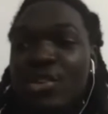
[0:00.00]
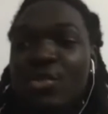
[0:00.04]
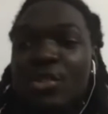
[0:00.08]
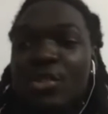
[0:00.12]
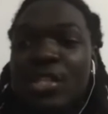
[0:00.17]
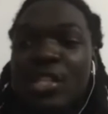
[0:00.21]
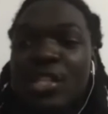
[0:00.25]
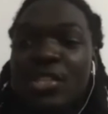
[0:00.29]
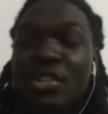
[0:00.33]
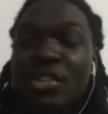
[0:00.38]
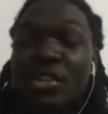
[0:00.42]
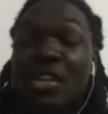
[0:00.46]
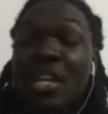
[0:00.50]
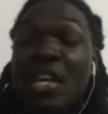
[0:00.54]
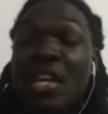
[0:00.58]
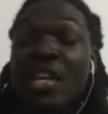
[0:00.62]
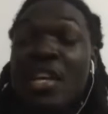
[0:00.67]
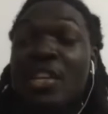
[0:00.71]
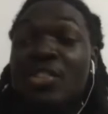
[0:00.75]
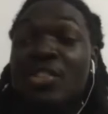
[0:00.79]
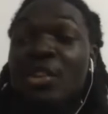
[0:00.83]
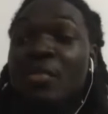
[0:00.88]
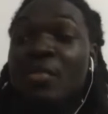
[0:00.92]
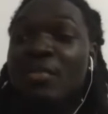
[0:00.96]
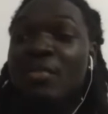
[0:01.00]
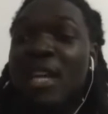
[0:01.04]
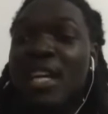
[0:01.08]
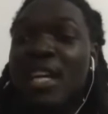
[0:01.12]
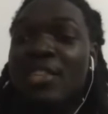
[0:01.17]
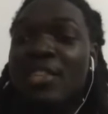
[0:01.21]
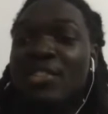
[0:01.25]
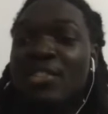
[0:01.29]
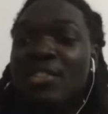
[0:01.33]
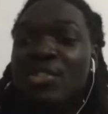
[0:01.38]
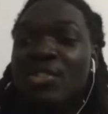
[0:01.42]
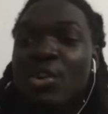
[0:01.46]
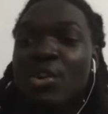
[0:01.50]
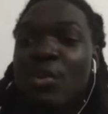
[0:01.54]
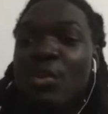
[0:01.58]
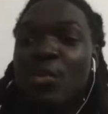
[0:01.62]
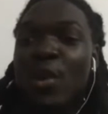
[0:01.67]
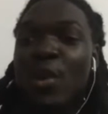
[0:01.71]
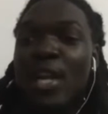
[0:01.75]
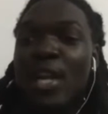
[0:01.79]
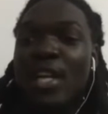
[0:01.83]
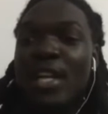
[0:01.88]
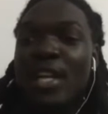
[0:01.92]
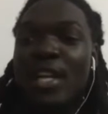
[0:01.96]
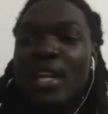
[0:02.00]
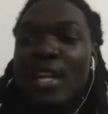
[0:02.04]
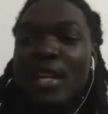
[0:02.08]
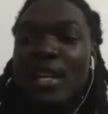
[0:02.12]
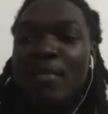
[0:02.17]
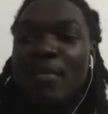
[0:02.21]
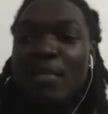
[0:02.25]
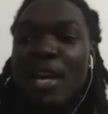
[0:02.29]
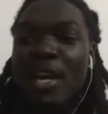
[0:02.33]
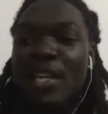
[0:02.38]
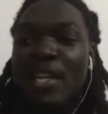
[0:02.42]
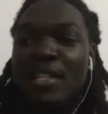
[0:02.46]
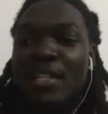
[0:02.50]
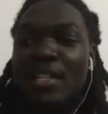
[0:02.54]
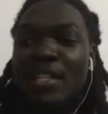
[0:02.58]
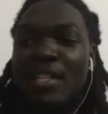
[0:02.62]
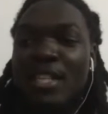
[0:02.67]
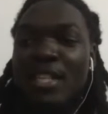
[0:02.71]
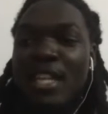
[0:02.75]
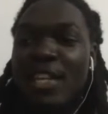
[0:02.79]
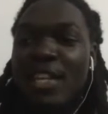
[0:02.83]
So sometimes when the man,